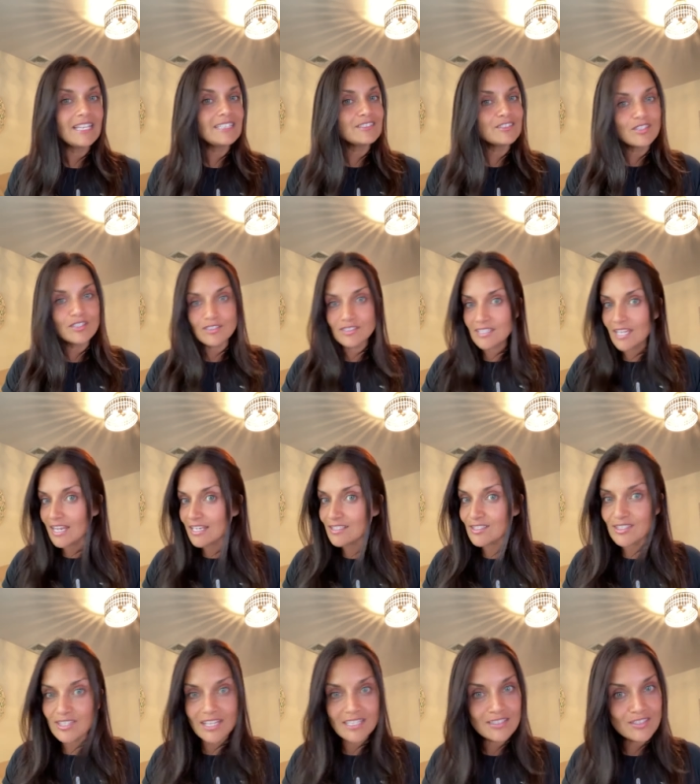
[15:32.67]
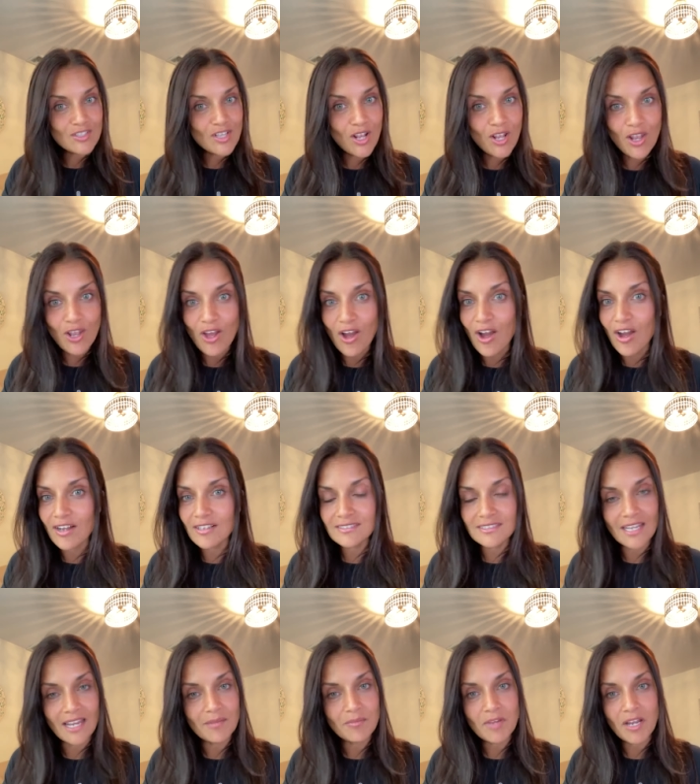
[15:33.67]
It's a takes it's a
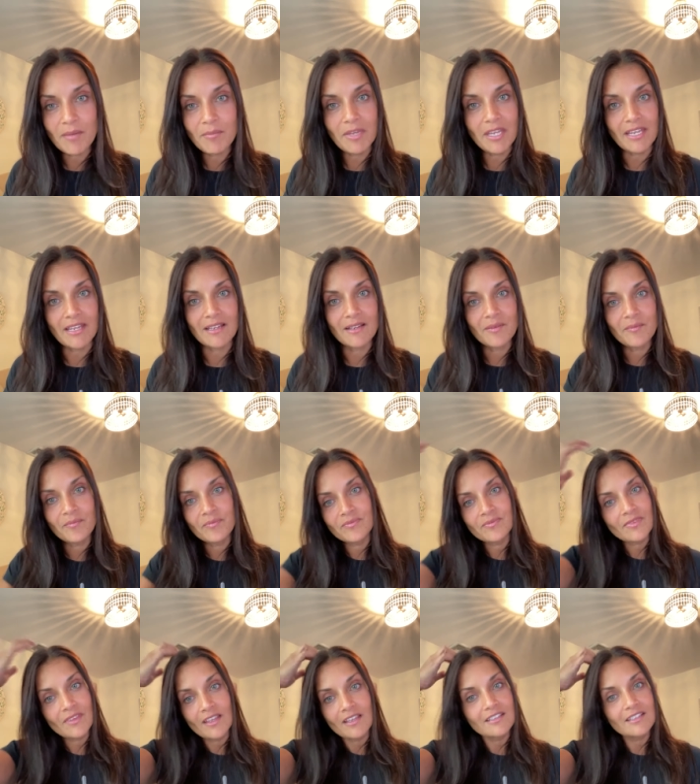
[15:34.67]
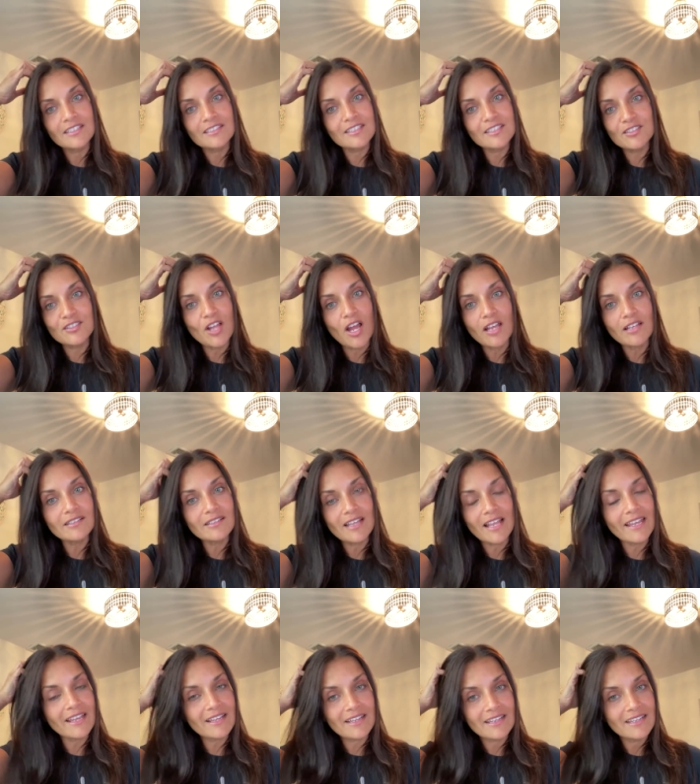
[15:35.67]
long time coming. This is not
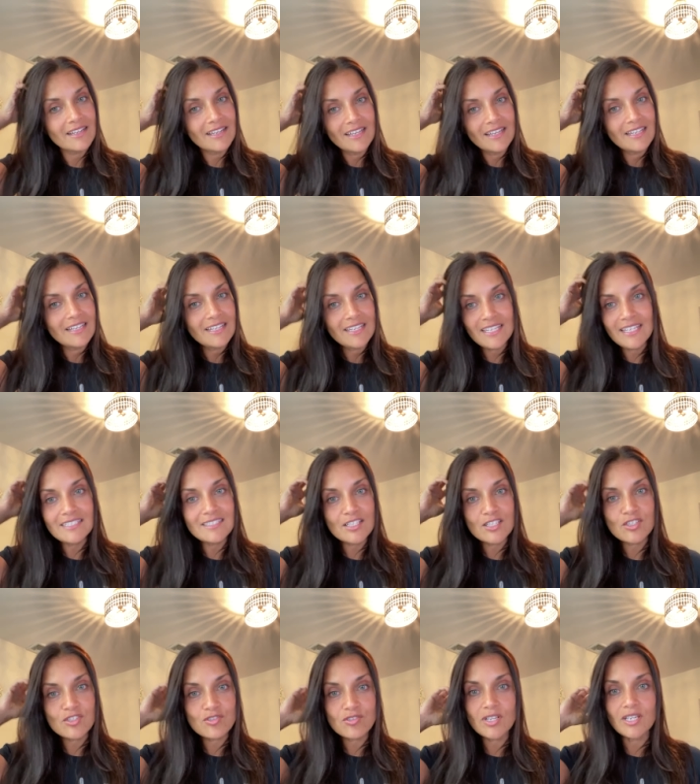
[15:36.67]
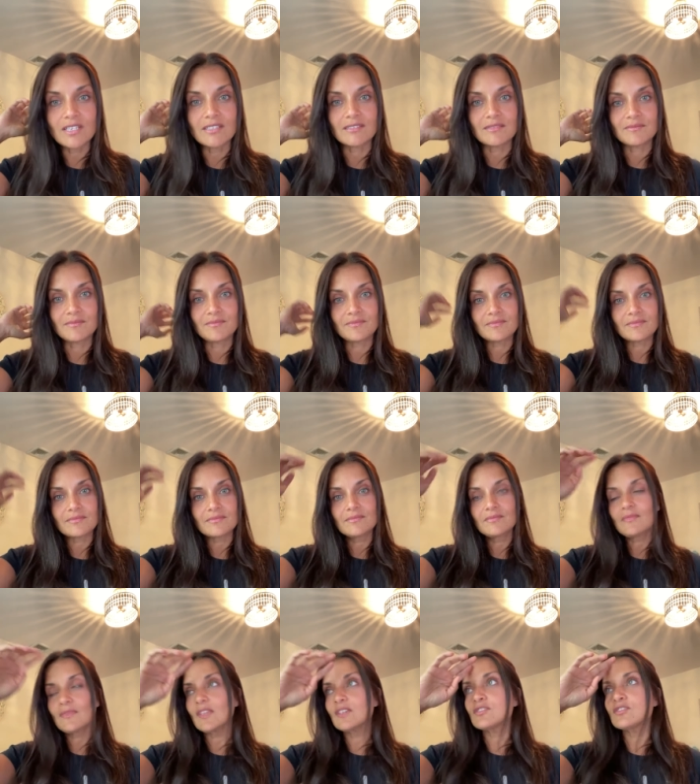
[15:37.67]
like easy street.
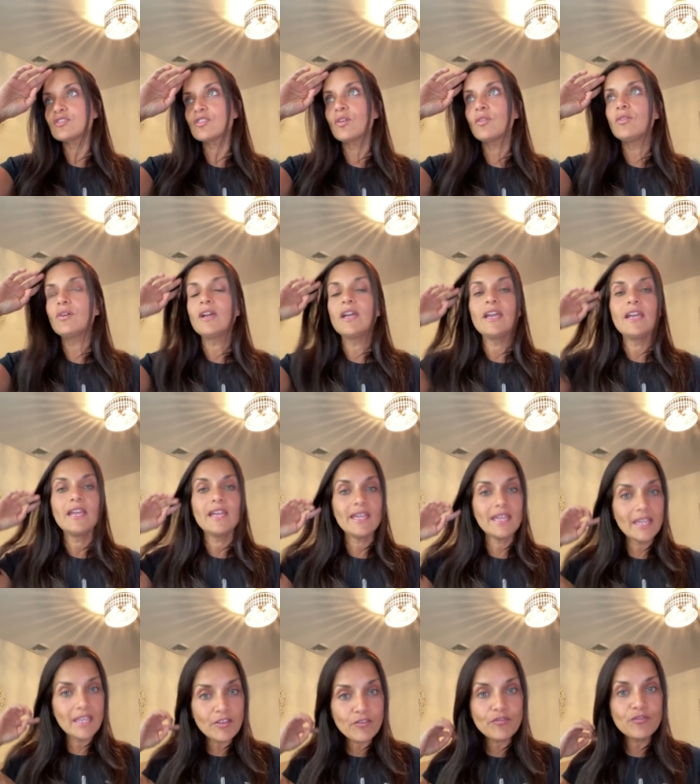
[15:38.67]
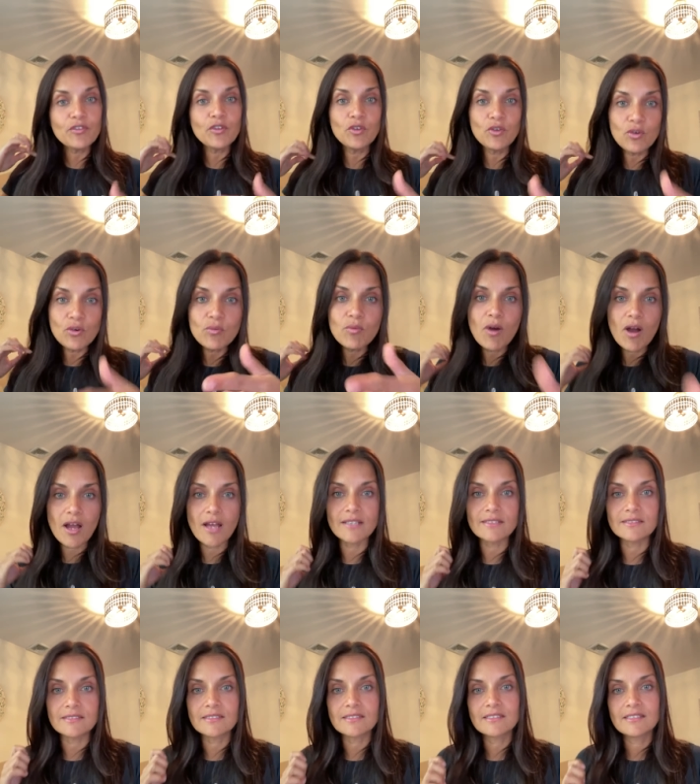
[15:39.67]
So if you
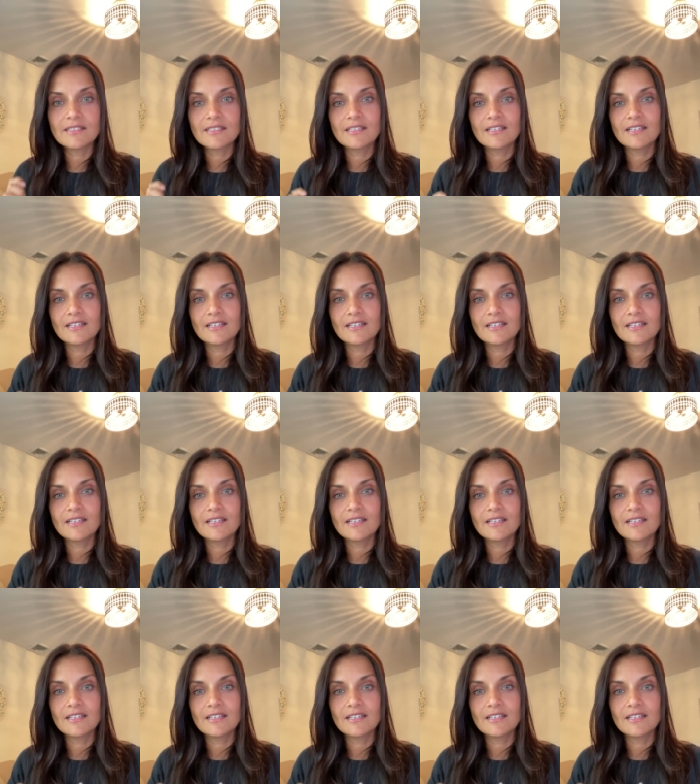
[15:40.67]
want